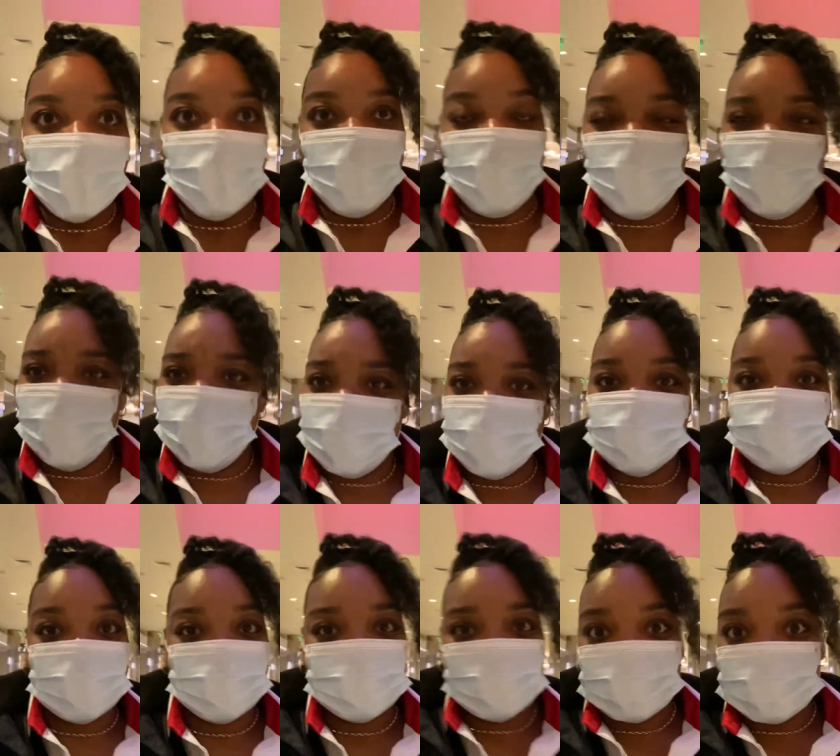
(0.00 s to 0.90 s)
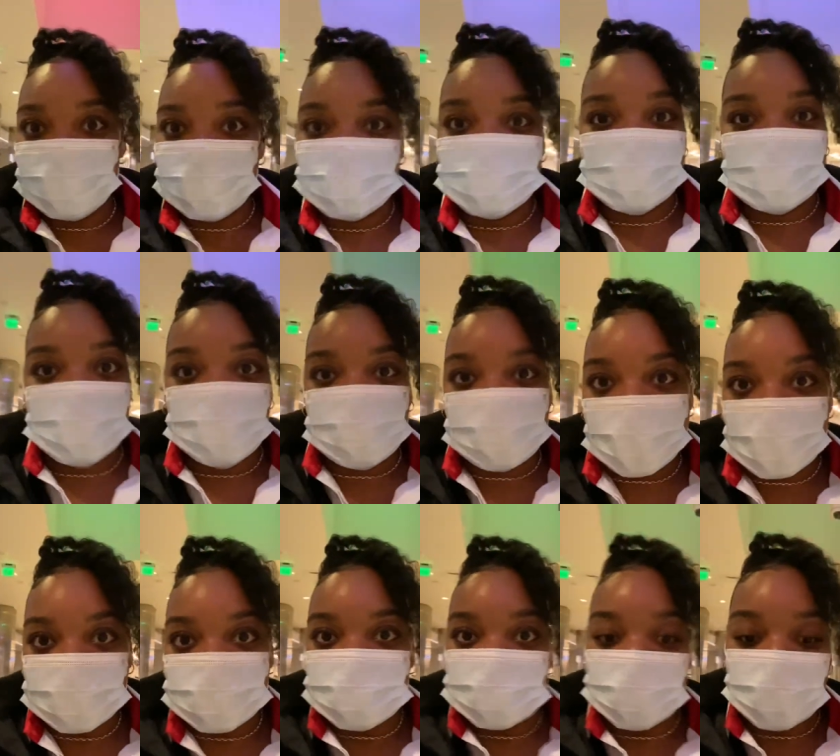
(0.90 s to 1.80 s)
And it's probably gonna take us the same
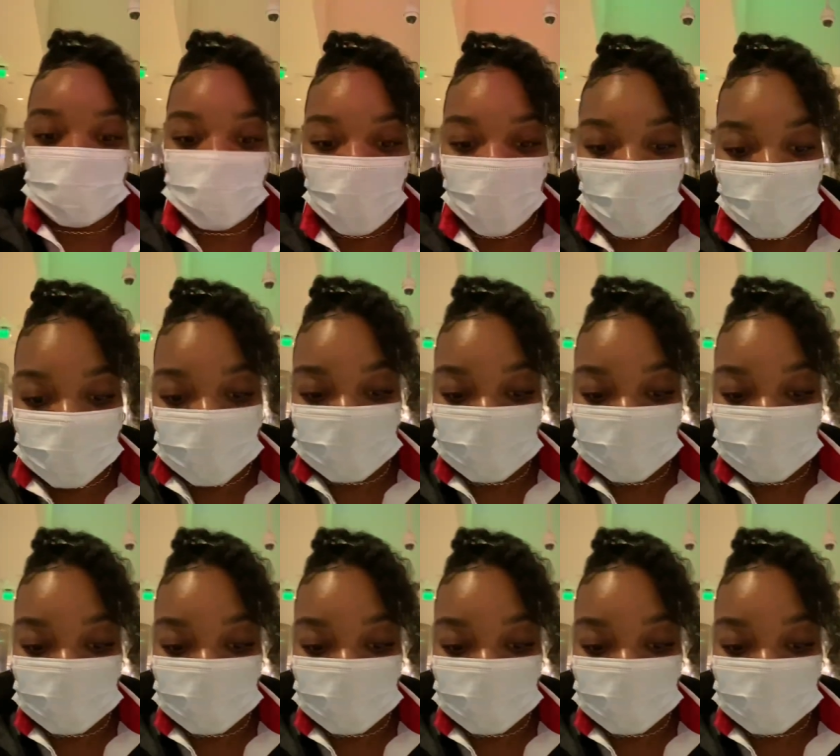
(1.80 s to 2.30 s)
amount to get back.